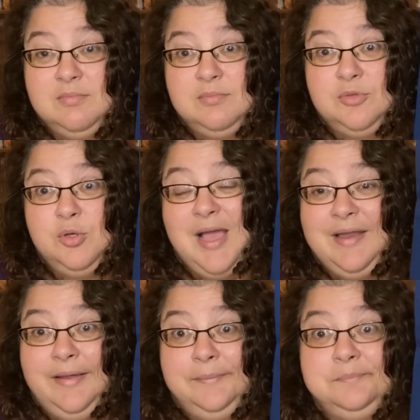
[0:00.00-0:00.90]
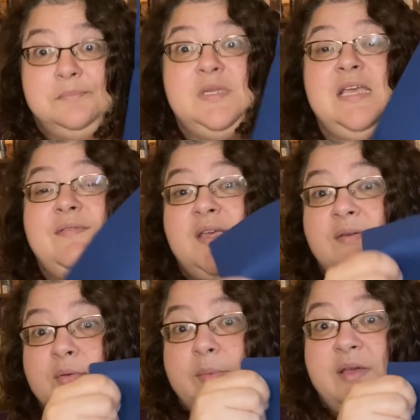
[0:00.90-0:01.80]
Lugana, navy
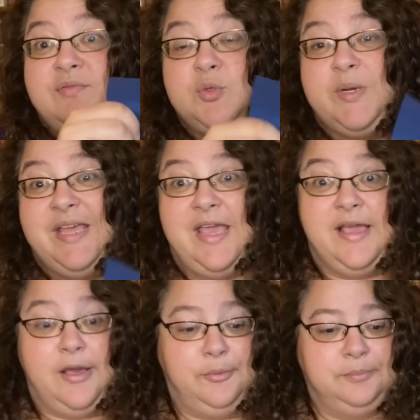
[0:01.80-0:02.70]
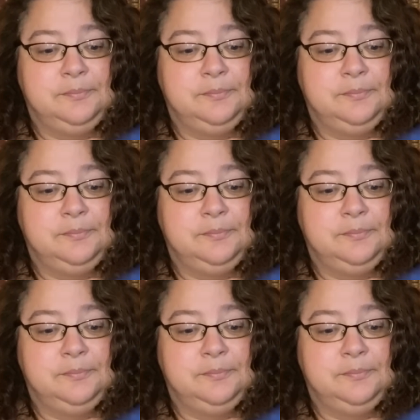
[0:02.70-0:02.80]
even weave, 28 count.